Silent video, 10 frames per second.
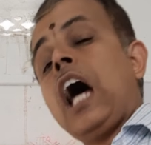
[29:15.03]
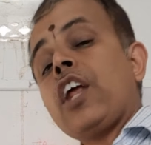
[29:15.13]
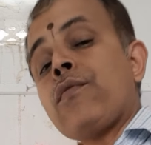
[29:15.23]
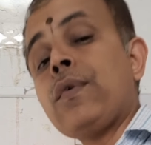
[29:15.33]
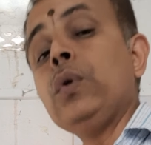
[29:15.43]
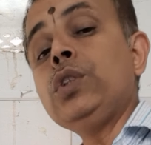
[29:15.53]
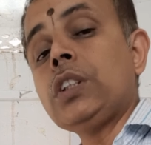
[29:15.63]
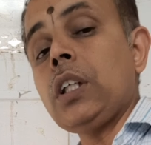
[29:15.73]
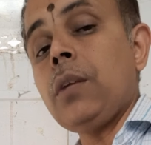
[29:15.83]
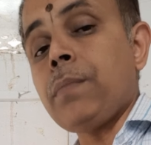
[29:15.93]
a
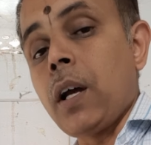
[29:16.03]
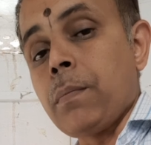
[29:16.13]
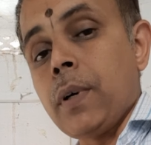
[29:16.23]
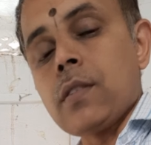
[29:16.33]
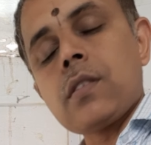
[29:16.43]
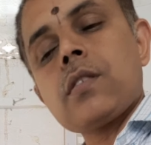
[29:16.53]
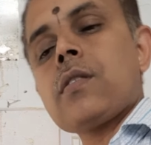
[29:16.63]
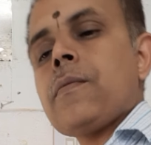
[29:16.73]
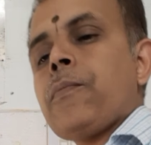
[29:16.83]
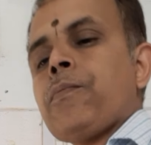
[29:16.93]
future purpose.
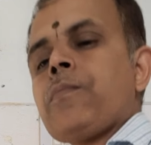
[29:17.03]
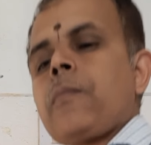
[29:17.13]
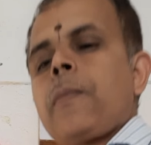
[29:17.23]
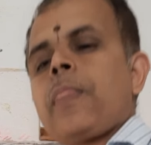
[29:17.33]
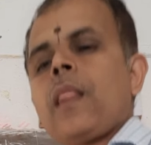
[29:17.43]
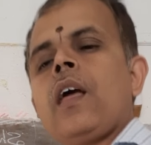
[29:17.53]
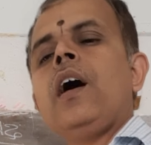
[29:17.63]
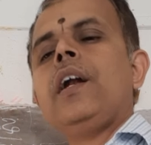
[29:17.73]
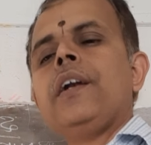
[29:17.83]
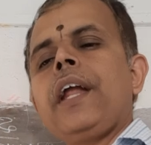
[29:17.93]

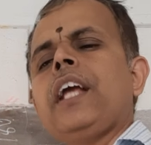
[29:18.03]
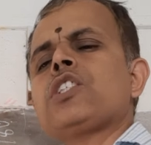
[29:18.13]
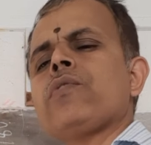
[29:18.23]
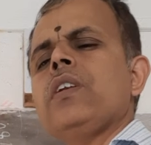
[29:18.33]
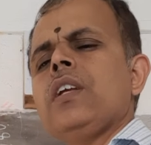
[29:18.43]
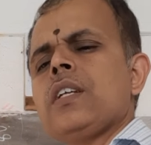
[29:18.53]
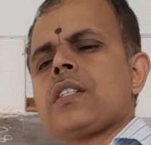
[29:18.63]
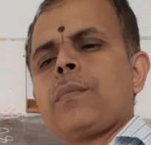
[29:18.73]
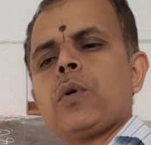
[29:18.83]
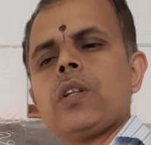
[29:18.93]
Next one is
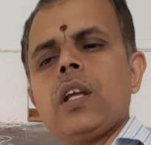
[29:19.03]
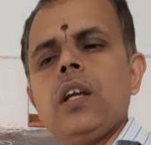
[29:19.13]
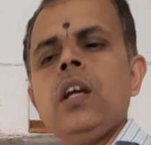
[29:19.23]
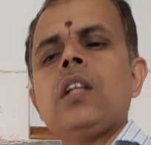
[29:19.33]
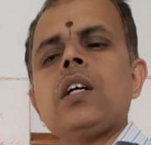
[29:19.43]
about the